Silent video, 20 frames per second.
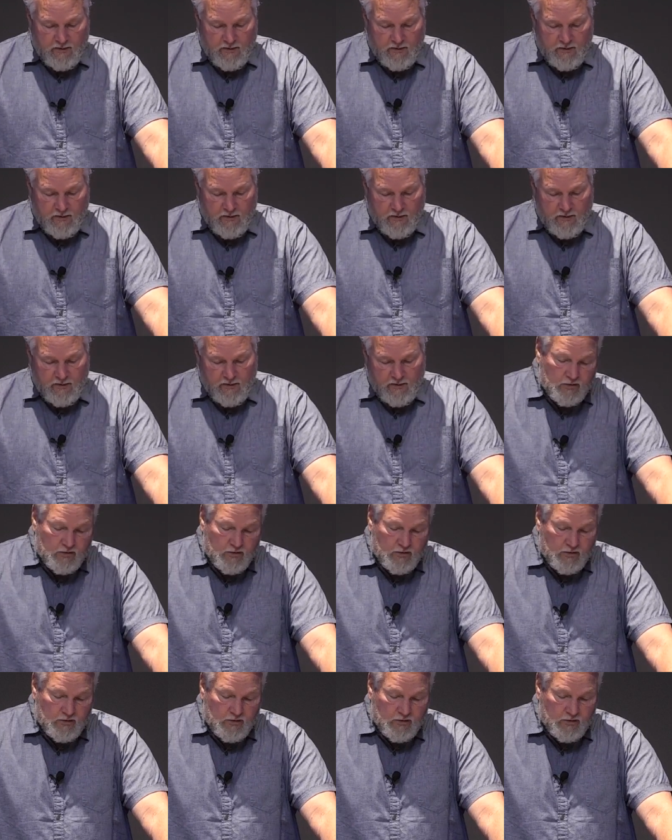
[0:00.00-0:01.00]
a doula,
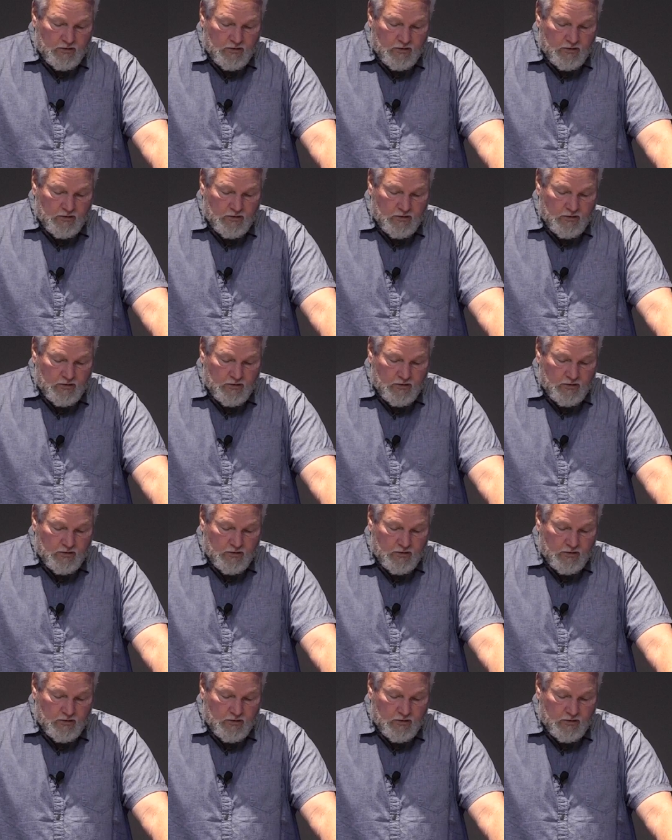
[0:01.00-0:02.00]

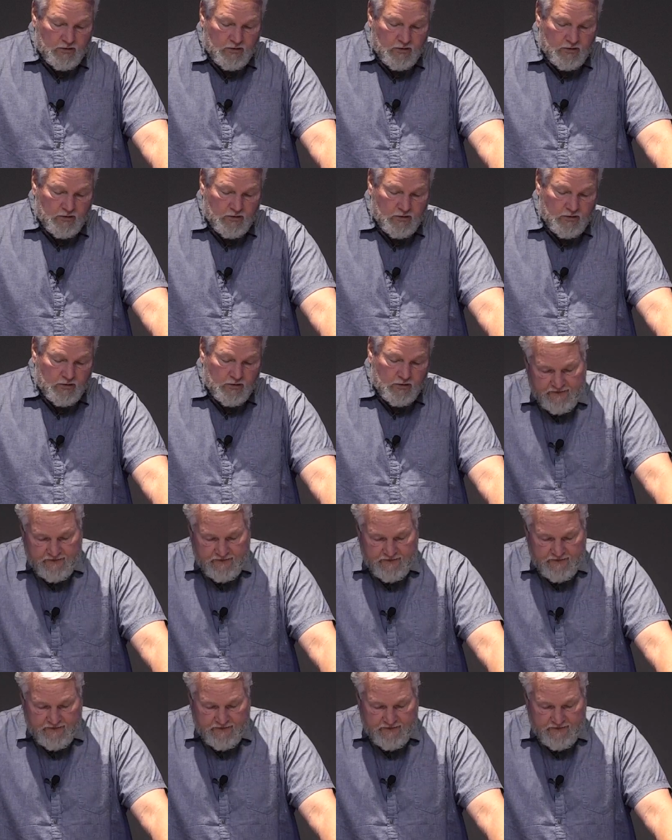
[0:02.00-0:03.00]
a servant.